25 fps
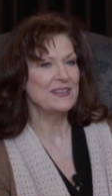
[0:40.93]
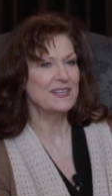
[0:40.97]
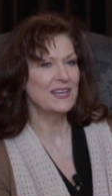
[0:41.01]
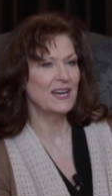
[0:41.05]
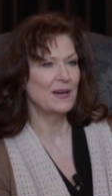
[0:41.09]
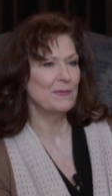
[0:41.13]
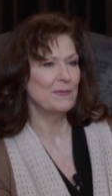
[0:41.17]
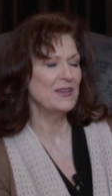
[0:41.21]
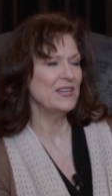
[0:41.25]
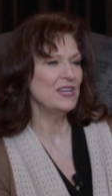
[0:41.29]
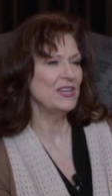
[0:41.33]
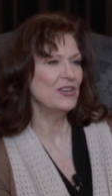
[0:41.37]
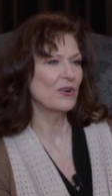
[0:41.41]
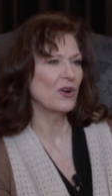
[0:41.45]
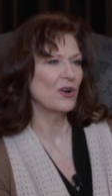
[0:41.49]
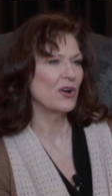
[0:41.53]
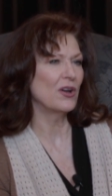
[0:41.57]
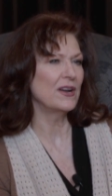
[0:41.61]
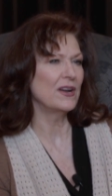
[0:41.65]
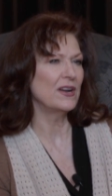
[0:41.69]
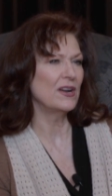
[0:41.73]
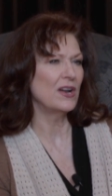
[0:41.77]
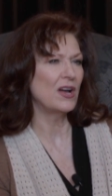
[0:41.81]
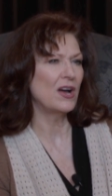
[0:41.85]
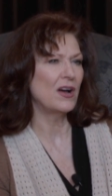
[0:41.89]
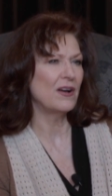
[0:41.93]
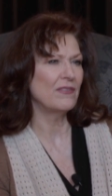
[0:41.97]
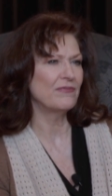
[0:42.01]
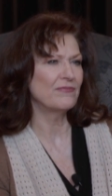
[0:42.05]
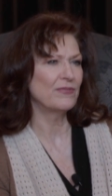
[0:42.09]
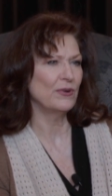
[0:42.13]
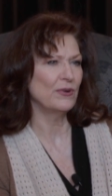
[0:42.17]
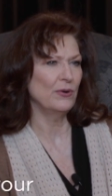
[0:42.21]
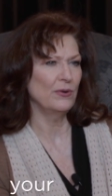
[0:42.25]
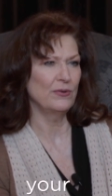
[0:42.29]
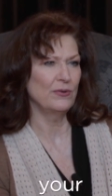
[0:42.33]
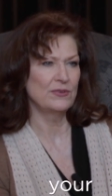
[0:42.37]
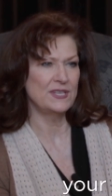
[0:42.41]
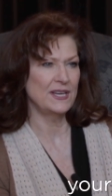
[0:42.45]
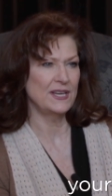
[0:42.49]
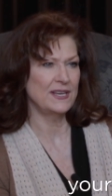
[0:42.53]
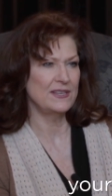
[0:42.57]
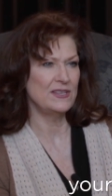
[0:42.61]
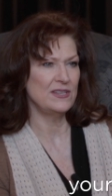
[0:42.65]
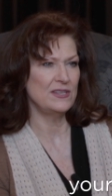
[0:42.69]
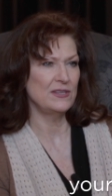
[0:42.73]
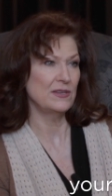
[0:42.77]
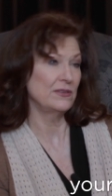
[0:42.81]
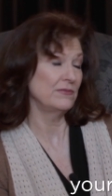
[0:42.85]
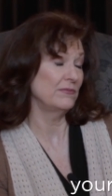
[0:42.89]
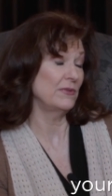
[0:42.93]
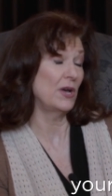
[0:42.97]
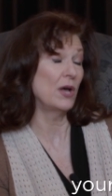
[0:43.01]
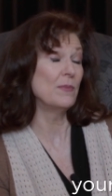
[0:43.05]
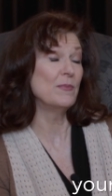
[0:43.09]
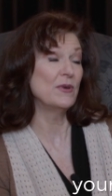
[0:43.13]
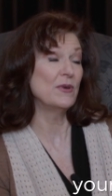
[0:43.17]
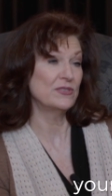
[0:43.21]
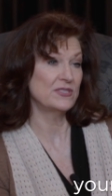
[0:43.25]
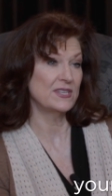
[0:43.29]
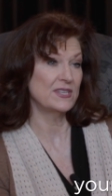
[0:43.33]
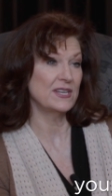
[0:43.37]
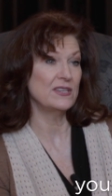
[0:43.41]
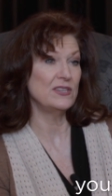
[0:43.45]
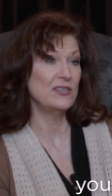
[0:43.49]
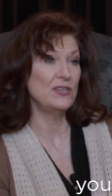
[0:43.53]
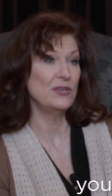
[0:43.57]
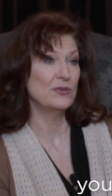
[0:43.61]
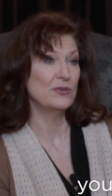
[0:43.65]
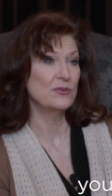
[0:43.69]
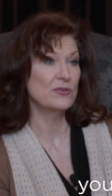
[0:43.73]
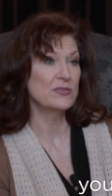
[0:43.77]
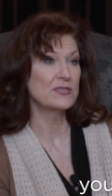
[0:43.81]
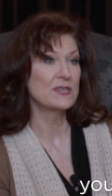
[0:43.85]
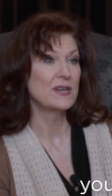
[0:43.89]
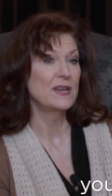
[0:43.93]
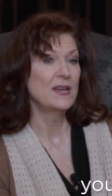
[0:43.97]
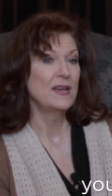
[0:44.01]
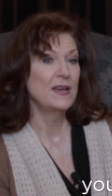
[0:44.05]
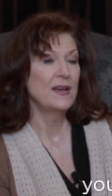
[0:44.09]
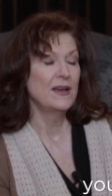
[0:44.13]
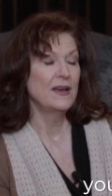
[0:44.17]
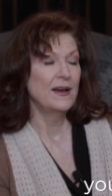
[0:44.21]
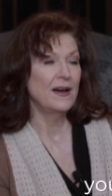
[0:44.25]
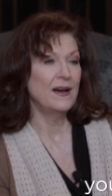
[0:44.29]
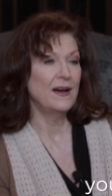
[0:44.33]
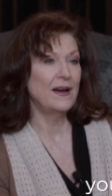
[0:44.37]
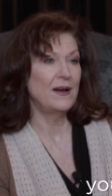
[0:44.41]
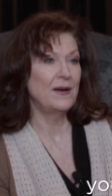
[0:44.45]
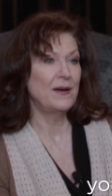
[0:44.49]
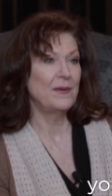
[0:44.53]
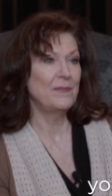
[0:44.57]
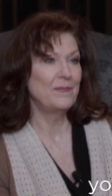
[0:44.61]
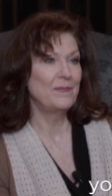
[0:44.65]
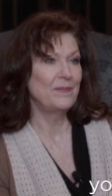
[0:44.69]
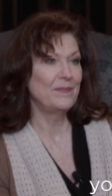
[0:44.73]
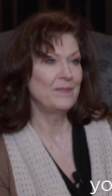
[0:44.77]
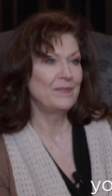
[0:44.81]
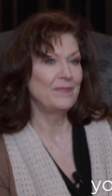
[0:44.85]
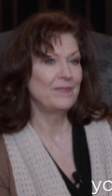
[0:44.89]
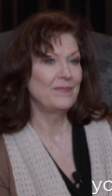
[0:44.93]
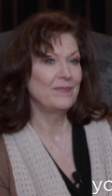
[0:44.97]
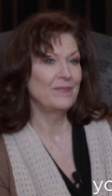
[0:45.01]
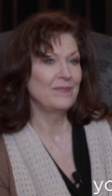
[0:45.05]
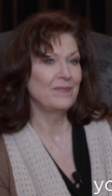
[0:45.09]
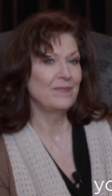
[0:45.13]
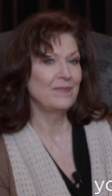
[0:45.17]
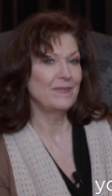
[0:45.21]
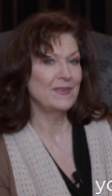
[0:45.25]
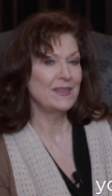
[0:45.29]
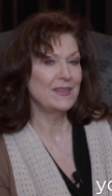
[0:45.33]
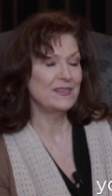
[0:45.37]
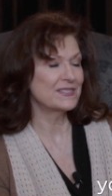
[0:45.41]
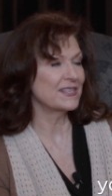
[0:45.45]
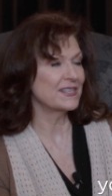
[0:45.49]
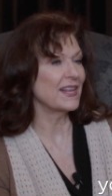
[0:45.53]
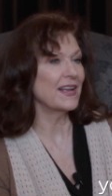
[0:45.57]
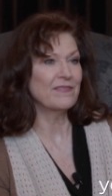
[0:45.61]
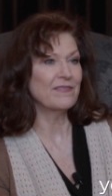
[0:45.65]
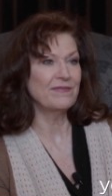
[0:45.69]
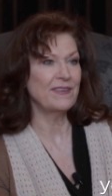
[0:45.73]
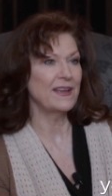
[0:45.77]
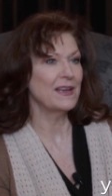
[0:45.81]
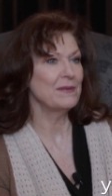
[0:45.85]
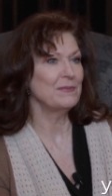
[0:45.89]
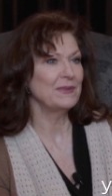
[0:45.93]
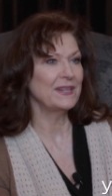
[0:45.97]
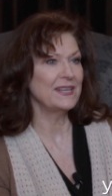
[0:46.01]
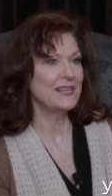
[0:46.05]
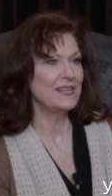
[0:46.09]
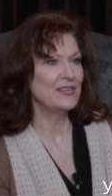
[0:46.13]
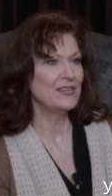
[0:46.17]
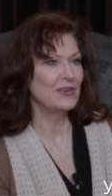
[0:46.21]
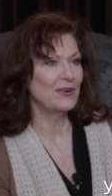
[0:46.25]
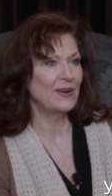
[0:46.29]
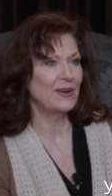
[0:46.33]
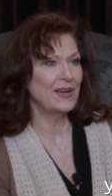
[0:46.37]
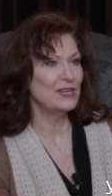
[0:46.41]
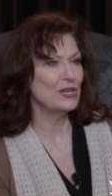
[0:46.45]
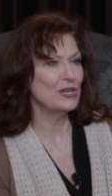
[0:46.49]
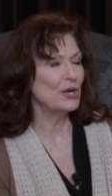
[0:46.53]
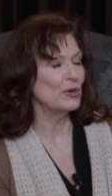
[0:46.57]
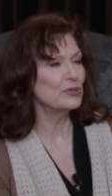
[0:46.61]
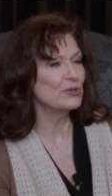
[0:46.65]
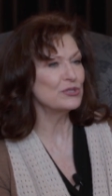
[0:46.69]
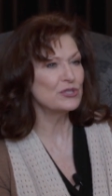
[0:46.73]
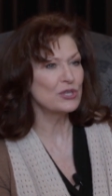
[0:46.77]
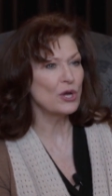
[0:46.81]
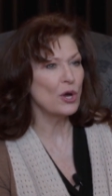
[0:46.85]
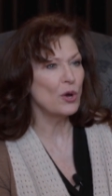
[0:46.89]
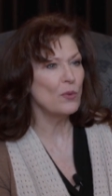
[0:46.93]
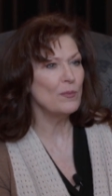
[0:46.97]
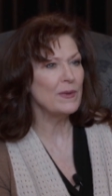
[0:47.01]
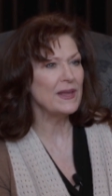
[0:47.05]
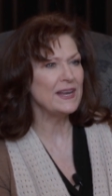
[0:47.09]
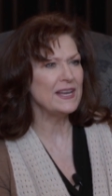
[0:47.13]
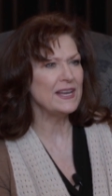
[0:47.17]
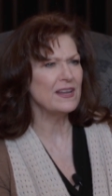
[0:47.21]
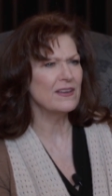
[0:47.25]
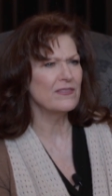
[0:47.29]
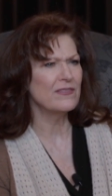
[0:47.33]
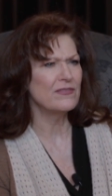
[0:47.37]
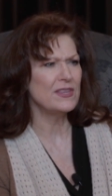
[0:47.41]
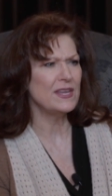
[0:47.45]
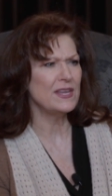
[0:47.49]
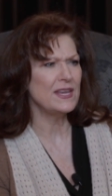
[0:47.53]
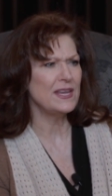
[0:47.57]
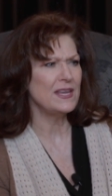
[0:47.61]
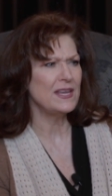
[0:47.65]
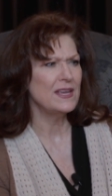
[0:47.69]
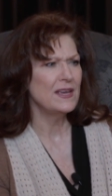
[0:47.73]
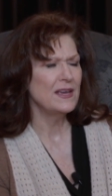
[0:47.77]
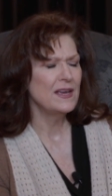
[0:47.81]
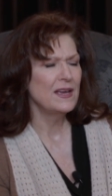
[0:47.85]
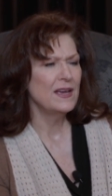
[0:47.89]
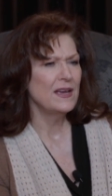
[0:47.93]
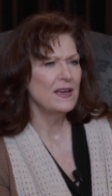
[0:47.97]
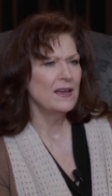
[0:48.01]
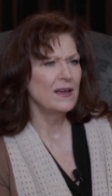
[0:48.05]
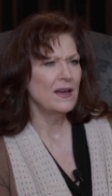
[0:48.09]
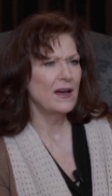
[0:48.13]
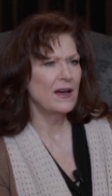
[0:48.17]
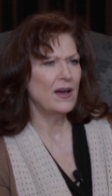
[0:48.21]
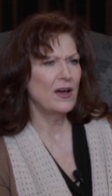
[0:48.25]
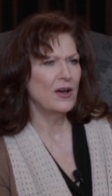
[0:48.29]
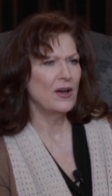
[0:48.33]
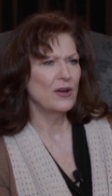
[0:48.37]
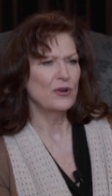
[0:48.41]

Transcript: coming here on and off for 10, almost 10 years, um, it's like family. You know, I know so many of the uh,